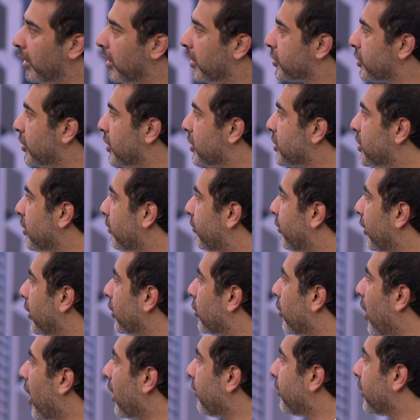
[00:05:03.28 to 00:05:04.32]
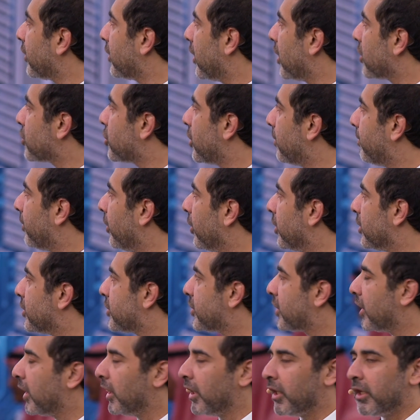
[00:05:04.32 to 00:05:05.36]
So this is a fun graphic that actually
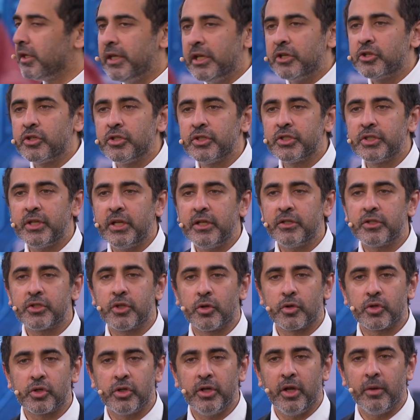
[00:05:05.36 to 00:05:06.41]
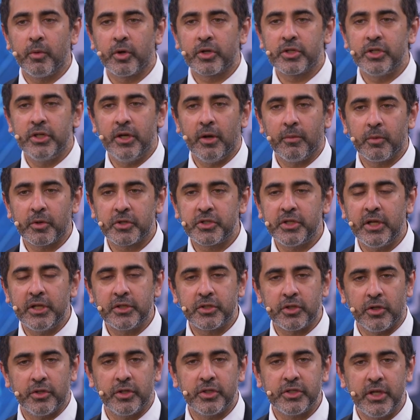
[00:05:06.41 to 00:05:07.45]
puts nation-state social networks and network states
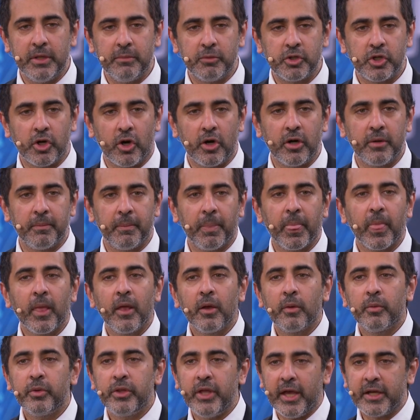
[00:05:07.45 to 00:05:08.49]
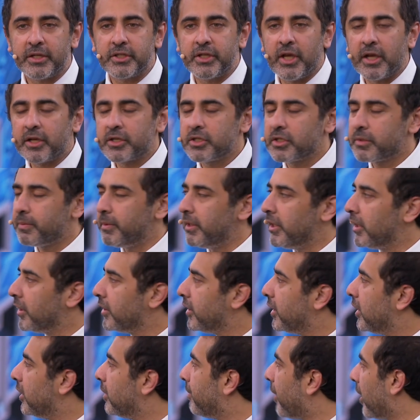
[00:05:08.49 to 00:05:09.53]
on the same chart, with the x-axis being
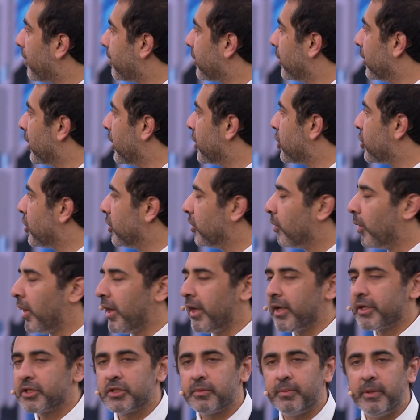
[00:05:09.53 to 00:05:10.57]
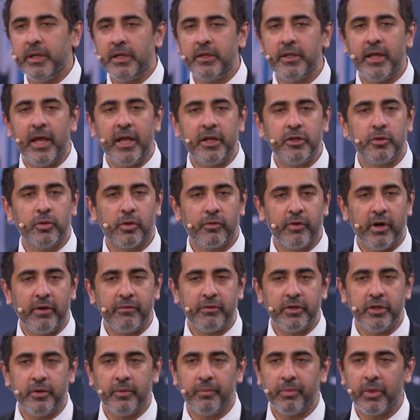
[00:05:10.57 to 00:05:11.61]
the population, the y-axis being the annual
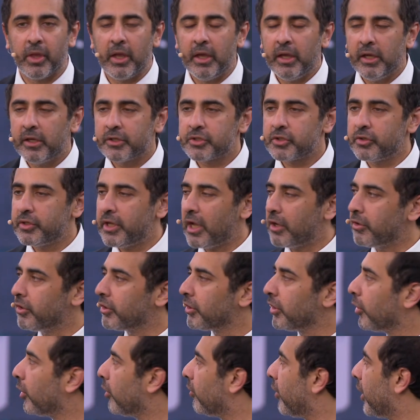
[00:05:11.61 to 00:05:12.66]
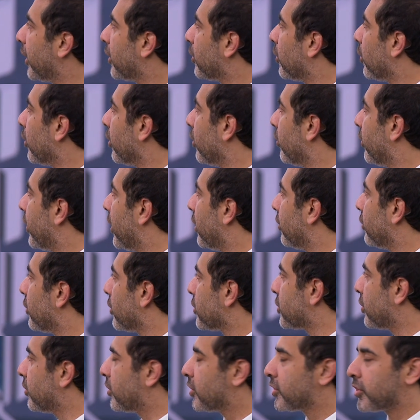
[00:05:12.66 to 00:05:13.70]
revenue. So down in the lower right corner there,
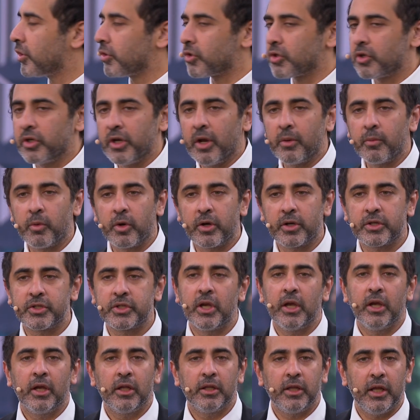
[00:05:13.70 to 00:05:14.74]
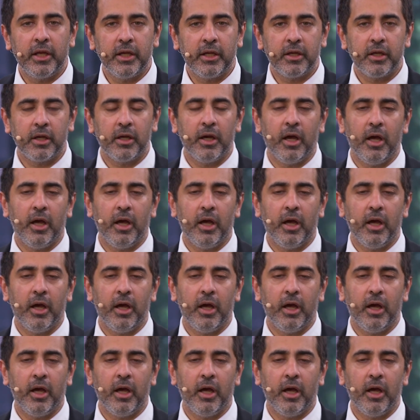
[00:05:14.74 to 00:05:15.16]
those are the social networks like